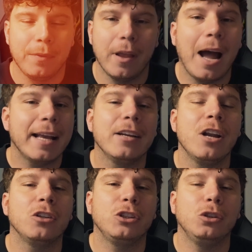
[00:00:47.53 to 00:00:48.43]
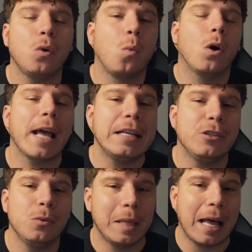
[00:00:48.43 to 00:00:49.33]
Now, I could not do what I
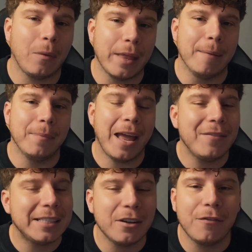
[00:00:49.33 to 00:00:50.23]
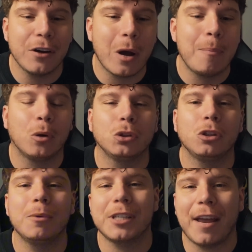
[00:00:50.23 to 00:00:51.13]
do without them. Every single video I pour
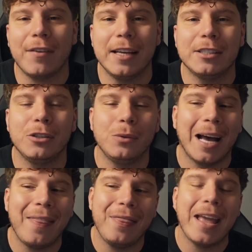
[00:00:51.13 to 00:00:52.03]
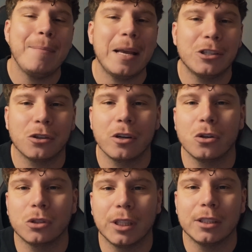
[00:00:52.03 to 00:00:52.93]
so much effort into and they make sure it
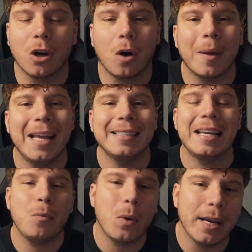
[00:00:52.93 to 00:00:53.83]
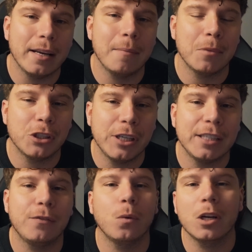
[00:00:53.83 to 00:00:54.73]
goes to the top. It's a winning machine.
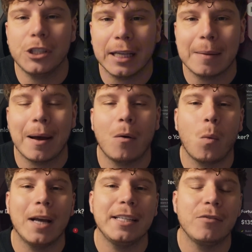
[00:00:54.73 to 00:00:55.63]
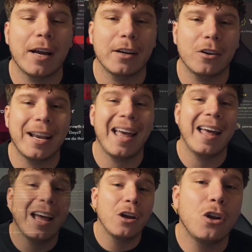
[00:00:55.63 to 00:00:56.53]
So if you wanna check them out,
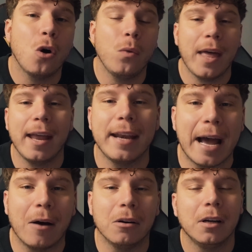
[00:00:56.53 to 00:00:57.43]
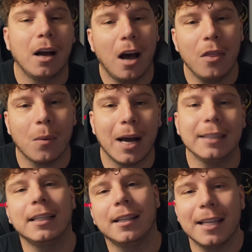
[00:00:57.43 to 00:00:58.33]
ytranker.net, go there now.
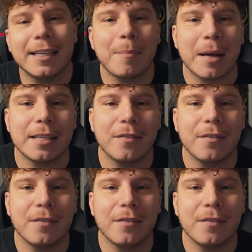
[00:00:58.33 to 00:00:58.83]
Otherwise, let's get back to the